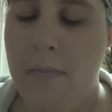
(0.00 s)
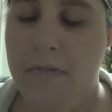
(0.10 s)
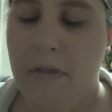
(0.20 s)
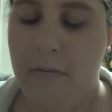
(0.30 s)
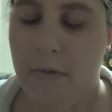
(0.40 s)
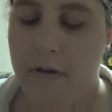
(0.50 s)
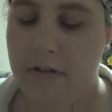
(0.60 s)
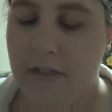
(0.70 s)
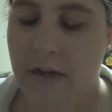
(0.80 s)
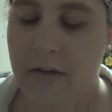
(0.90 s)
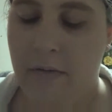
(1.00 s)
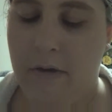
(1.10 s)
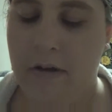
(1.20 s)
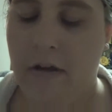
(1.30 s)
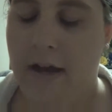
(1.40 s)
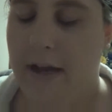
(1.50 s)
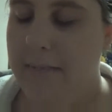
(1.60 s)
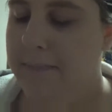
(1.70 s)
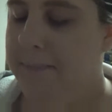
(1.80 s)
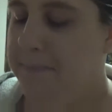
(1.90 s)
Then when you're done, you want to go ahead
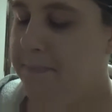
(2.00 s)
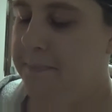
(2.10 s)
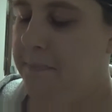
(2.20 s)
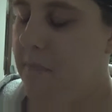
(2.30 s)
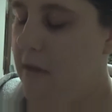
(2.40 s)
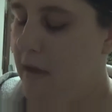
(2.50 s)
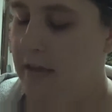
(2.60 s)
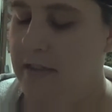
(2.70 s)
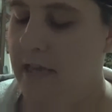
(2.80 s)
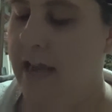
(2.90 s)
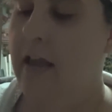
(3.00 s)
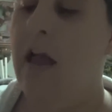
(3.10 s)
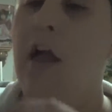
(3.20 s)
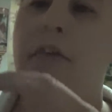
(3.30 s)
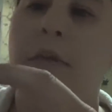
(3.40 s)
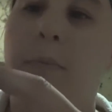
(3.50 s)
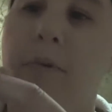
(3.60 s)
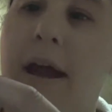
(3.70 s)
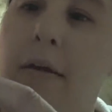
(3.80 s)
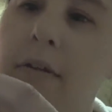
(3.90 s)
and take the brown